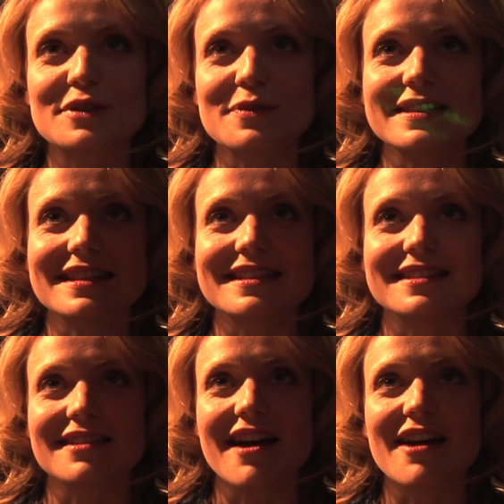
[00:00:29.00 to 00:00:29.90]
to her
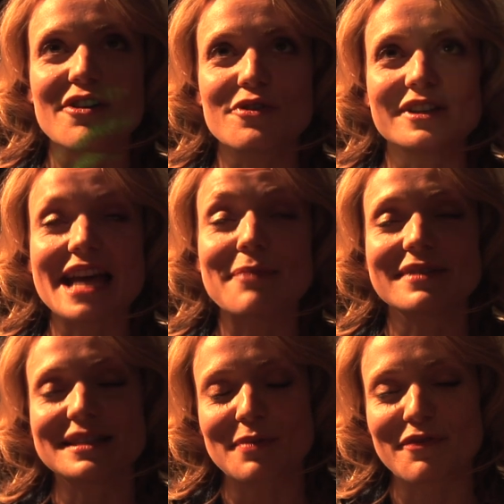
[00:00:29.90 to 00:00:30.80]
sister, or
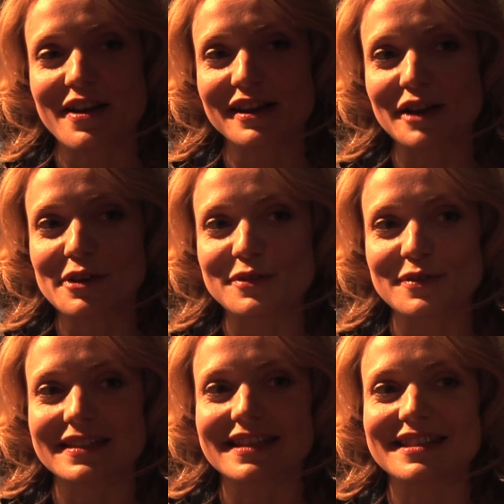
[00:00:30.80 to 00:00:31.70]
attempts to be very close
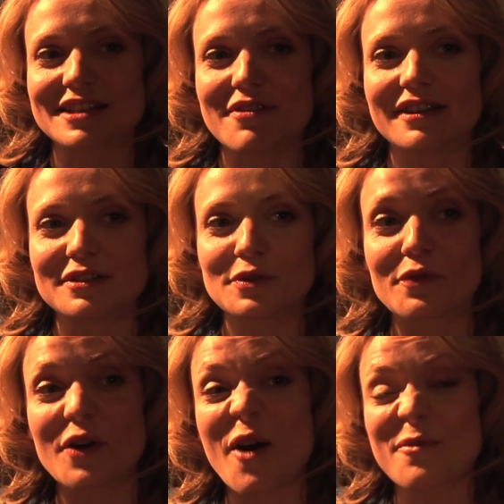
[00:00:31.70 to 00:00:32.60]
to her sister, and sort
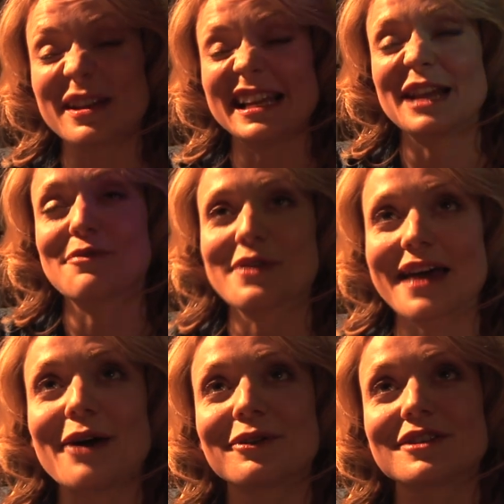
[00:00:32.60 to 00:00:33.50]
of can't really live
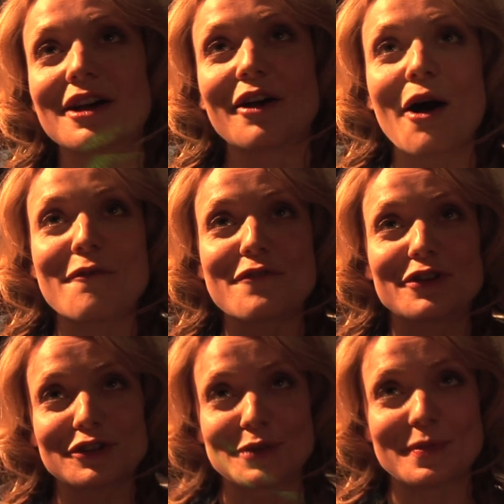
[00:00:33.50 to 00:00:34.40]
without her, and can't
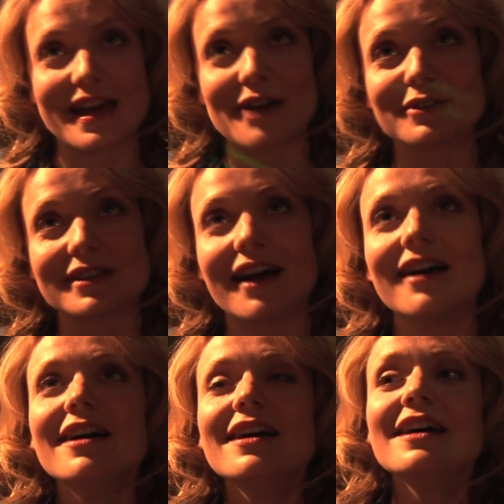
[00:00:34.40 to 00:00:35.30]
function without her.
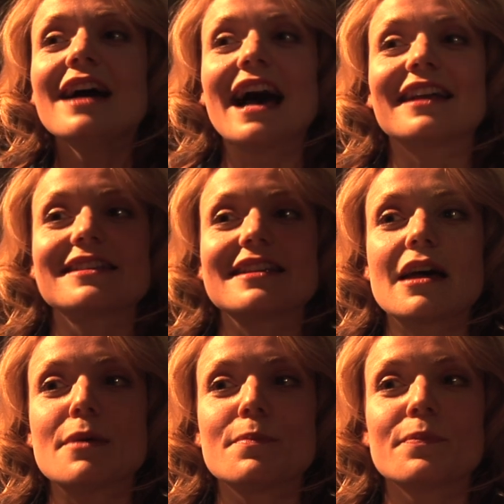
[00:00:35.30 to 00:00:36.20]

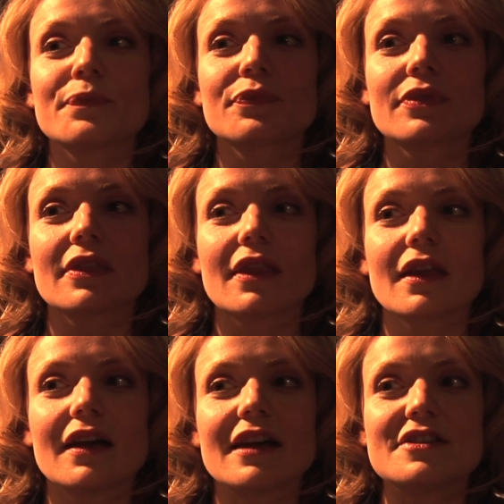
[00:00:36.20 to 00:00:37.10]

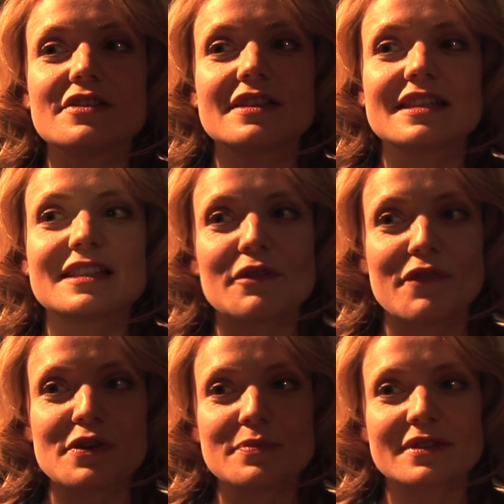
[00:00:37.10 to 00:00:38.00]
And her sister, the
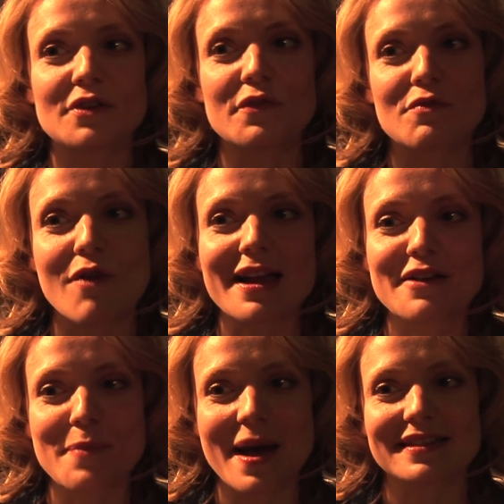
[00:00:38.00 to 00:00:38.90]
film's sort of a rite
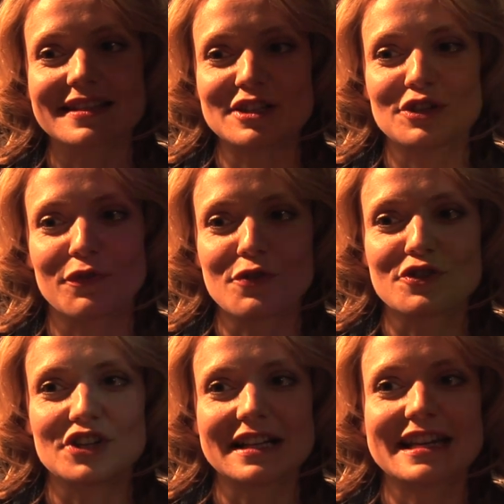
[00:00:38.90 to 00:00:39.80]
of passage for
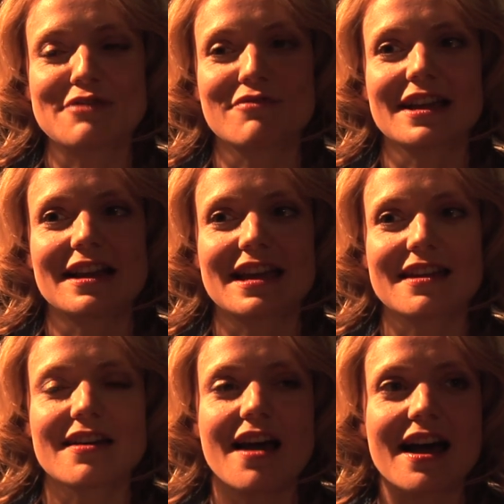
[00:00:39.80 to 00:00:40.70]
Gillian,
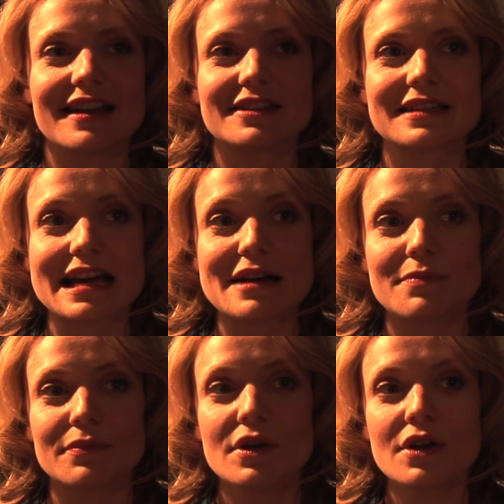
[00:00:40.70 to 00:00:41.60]
really. And